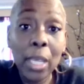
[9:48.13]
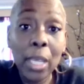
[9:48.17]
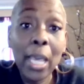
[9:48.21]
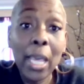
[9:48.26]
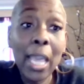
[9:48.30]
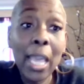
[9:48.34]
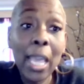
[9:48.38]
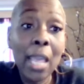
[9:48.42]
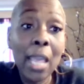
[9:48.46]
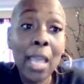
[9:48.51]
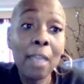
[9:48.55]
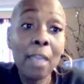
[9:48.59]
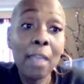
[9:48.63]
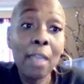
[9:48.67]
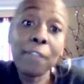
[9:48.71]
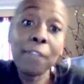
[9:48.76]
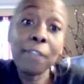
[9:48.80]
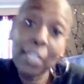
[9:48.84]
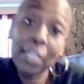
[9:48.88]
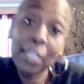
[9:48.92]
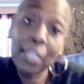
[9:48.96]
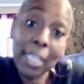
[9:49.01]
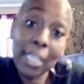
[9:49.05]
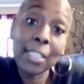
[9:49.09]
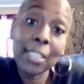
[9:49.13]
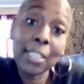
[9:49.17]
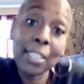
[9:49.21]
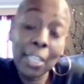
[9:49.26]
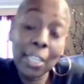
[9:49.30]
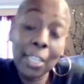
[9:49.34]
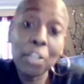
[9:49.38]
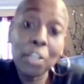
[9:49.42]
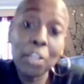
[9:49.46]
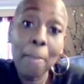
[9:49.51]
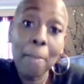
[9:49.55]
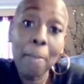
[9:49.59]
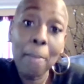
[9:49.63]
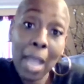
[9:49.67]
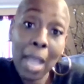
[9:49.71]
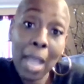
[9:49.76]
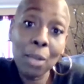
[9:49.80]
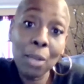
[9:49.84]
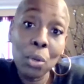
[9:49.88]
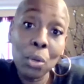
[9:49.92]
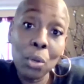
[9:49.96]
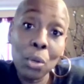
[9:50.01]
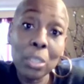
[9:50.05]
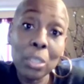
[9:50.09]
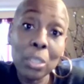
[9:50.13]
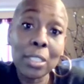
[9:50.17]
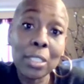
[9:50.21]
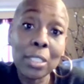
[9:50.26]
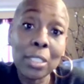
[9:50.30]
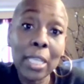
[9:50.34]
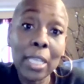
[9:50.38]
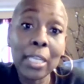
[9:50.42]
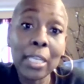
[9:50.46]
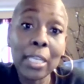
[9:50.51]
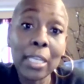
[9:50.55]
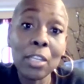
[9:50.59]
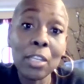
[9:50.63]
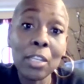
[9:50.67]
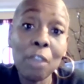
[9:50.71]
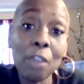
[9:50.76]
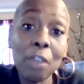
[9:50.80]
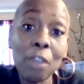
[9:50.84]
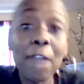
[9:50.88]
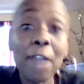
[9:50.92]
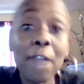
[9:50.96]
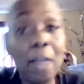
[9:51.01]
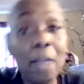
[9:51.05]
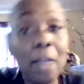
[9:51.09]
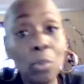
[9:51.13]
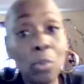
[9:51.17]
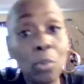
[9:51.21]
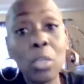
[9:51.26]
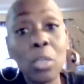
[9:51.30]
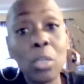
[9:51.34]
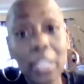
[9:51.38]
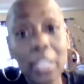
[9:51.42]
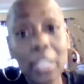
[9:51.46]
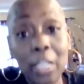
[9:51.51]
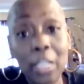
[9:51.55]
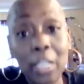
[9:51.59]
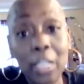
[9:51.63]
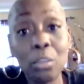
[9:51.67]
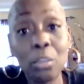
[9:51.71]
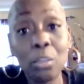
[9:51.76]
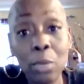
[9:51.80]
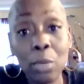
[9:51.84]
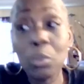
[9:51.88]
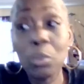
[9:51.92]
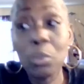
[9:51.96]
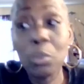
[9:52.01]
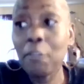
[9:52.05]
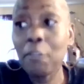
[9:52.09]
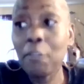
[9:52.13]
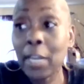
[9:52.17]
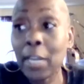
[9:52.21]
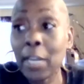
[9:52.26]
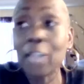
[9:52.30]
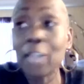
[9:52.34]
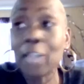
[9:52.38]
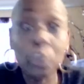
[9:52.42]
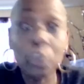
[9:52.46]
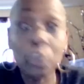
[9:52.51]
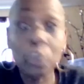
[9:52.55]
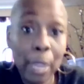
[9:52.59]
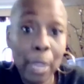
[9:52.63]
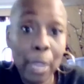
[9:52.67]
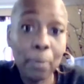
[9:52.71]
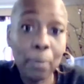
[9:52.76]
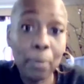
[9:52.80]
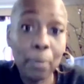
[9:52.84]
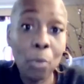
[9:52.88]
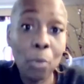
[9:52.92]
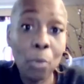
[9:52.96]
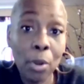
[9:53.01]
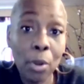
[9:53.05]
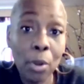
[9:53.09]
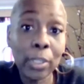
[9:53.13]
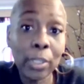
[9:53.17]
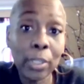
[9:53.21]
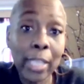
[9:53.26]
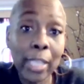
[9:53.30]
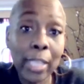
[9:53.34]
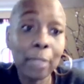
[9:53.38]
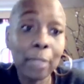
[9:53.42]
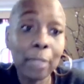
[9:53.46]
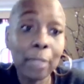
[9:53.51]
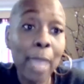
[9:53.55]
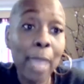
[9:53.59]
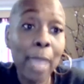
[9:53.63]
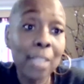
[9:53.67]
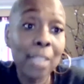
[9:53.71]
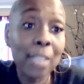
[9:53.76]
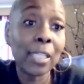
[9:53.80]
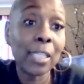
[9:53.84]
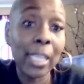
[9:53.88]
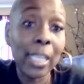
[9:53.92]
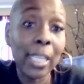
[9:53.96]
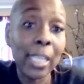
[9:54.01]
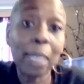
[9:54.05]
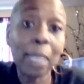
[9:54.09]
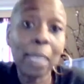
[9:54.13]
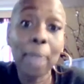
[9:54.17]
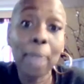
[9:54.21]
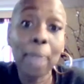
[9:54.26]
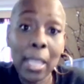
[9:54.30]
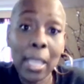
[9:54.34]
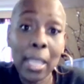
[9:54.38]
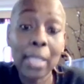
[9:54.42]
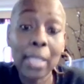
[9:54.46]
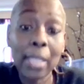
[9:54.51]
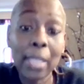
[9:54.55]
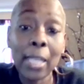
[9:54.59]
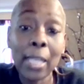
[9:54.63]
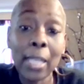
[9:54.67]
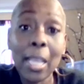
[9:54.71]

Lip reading: if it states it in your bylaws and in your 501c3 when you fill out your paperwork that the pastor can get paid.